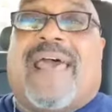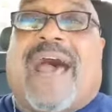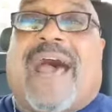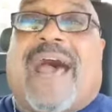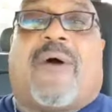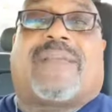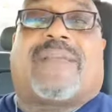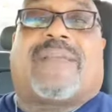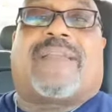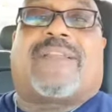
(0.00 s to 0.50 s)
I
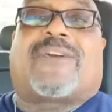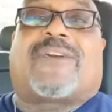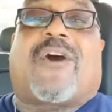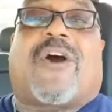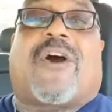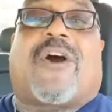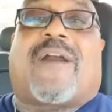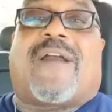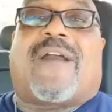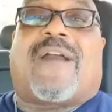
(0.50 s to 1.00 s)
would get in the
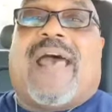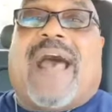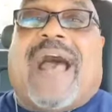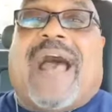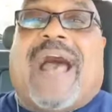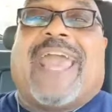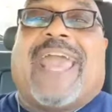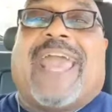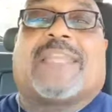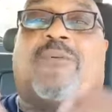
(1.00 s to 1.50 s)
car.
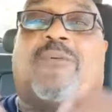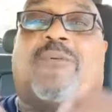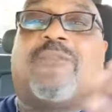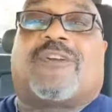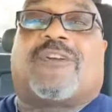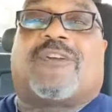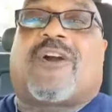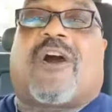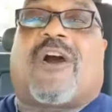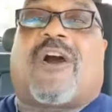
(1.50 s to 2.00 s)
I had to move
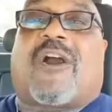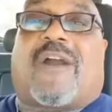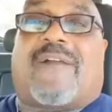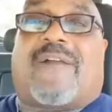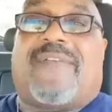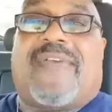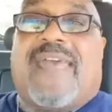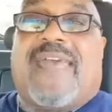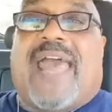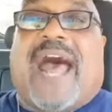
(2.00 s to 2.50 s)
the car.
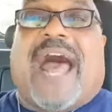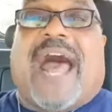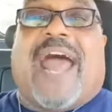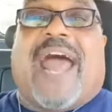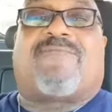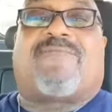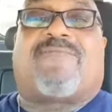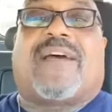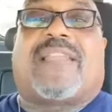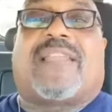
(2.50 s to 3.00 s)
I
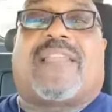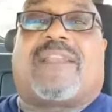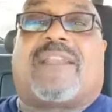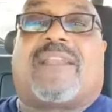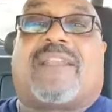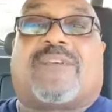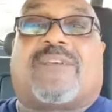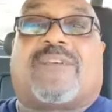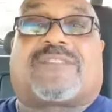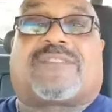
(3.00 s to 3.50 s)
fell in
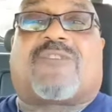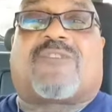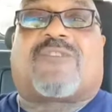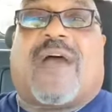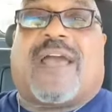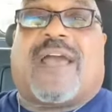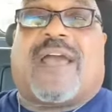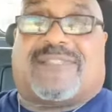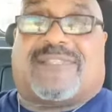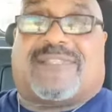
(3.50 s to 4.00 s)
love with
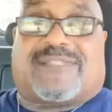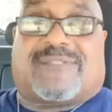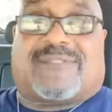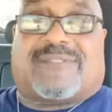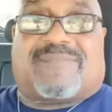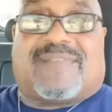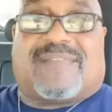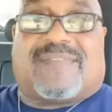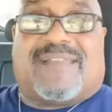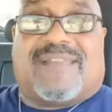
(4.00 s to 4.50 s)
sunrises.
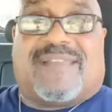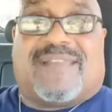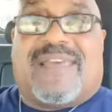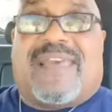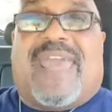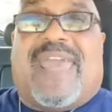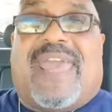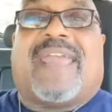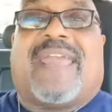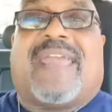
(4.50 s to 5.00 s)

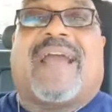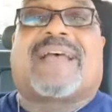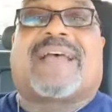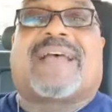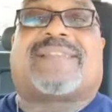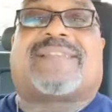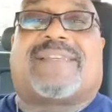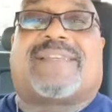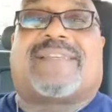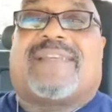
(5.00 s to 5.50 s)
And God
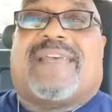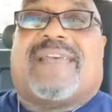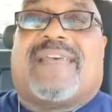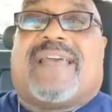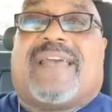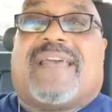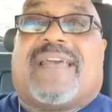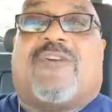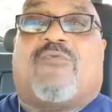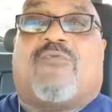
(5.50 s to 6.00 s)
says,
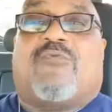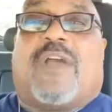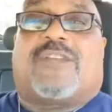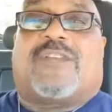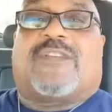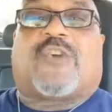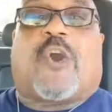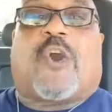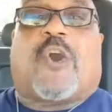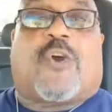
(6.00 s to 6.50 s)

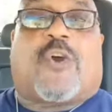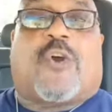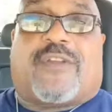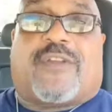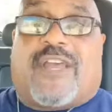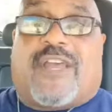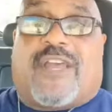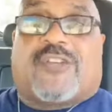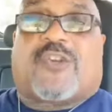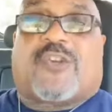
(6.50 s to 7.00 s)
turn
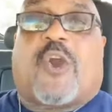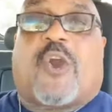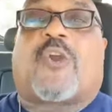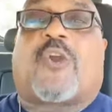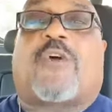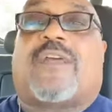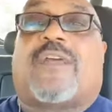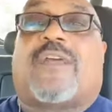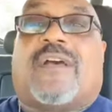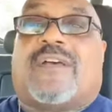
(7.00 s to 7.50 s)
on
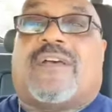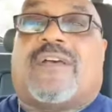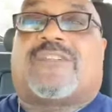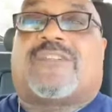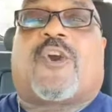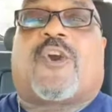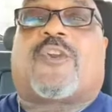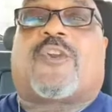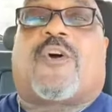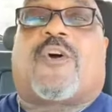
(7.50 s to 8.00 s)

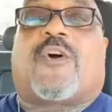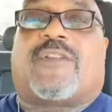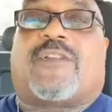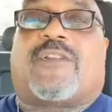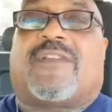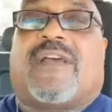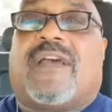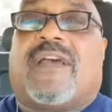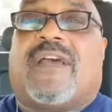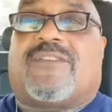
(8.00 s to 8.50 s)

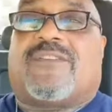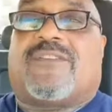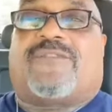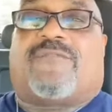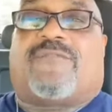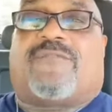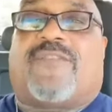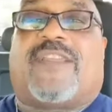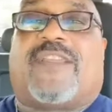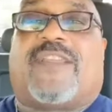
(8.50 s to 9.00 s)

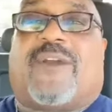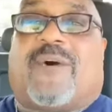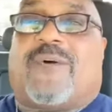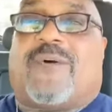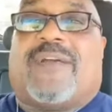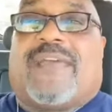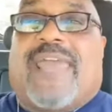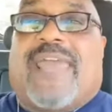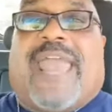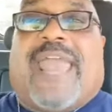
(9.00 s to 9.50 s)
the
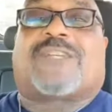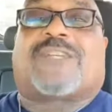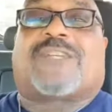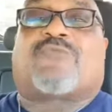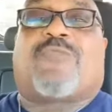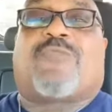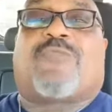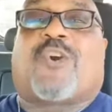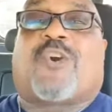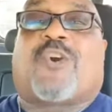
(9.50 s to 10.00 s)
video and
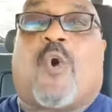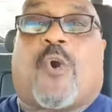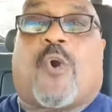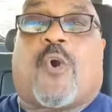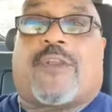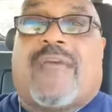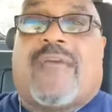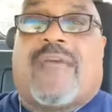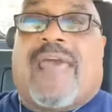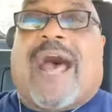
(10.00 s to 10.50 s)
just
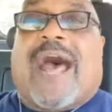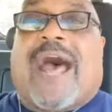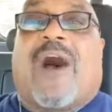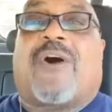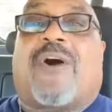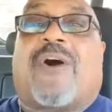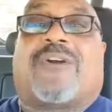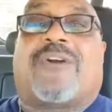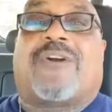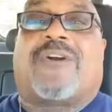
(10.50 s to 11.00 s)
record
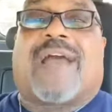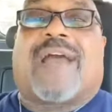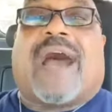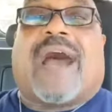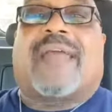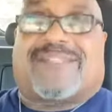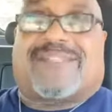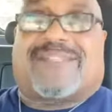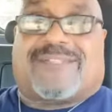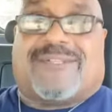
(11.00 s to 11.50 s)
how good
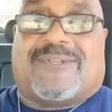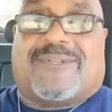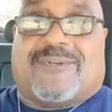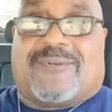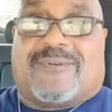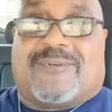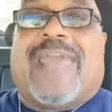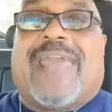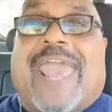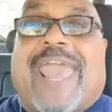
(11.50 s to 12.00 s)
God is to
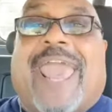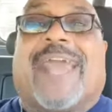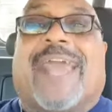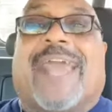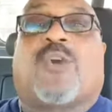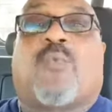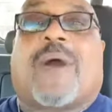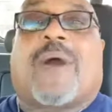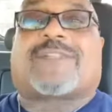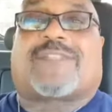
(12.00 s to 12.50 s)
you
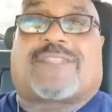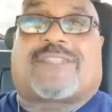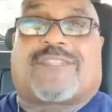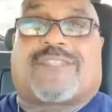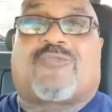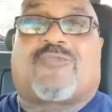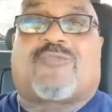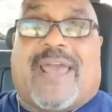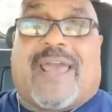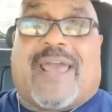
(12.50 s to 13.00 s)
as you watch the
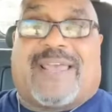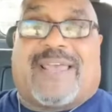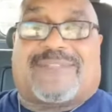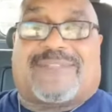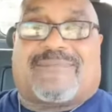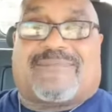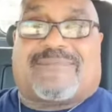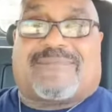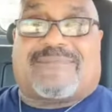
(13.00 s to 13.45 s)
sunrise.